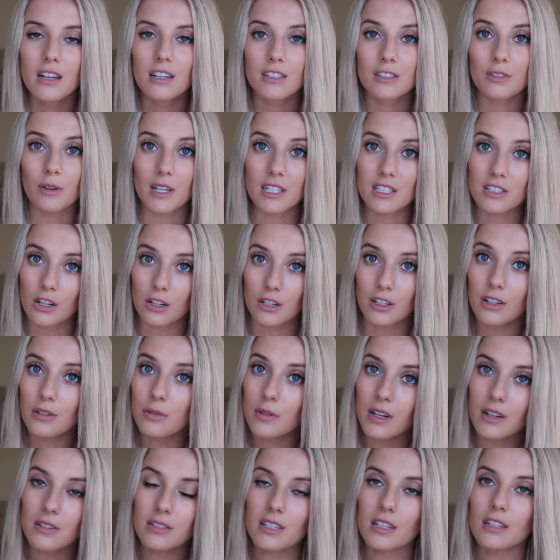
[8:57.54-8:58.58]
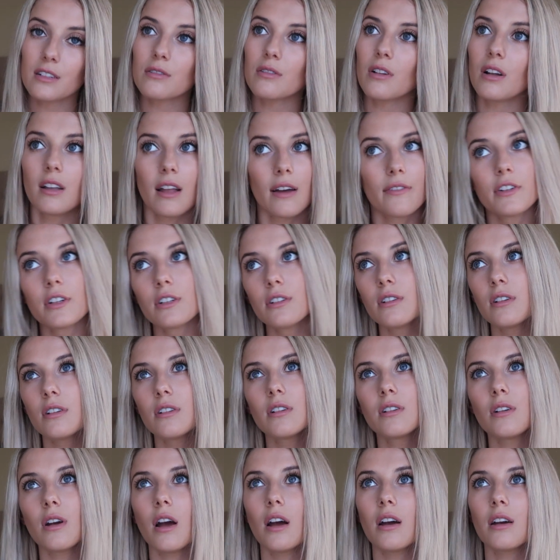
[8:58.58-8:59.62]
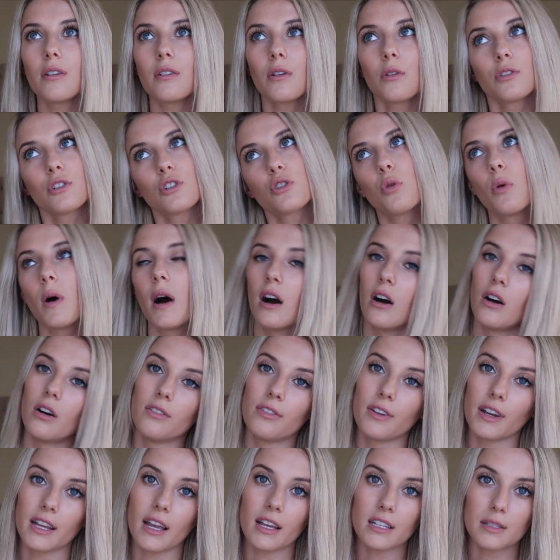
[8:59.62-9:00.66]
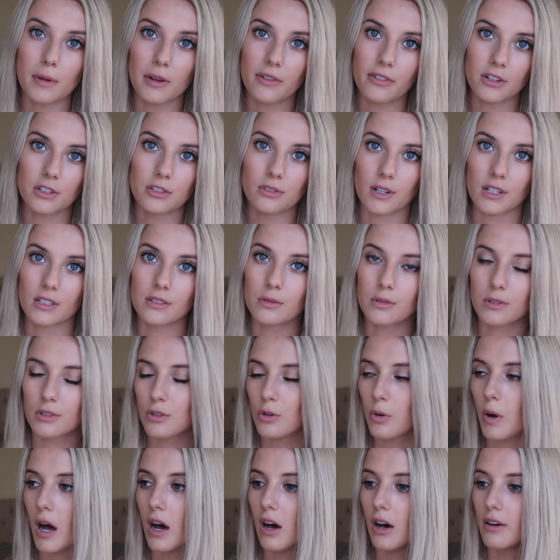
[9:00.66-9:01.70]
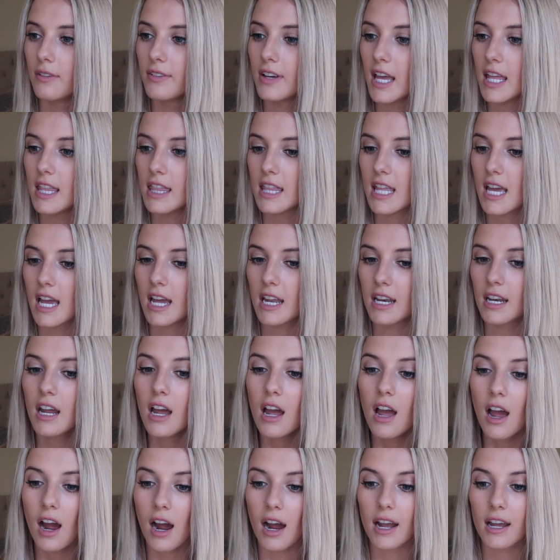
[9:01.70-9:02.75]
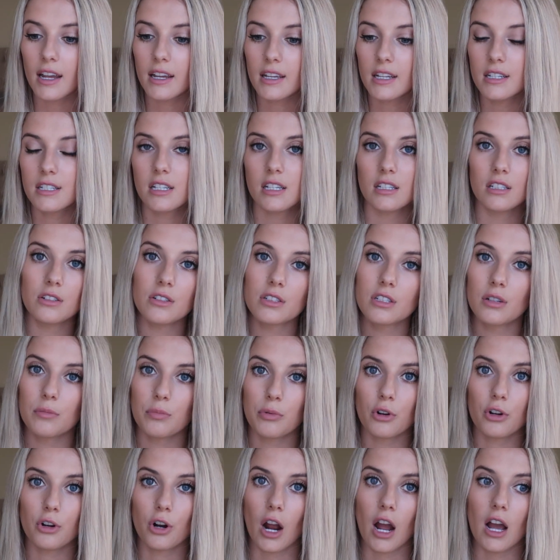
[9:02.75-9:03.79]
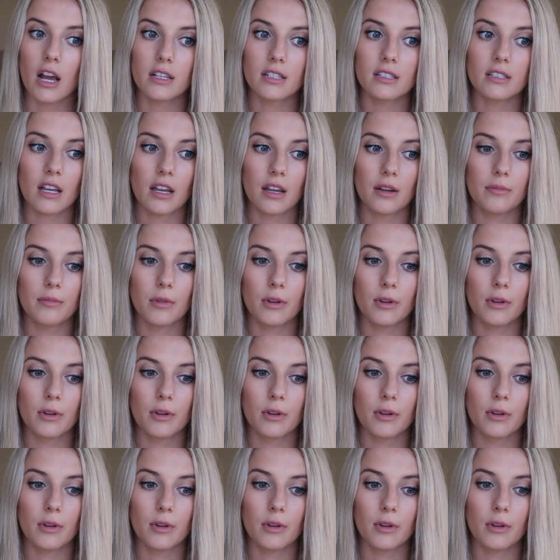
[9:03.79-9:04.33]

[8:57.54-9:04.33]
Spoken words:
So I started when I was like 11 or 12. I guess my first race was 12. And then I continued to progress. I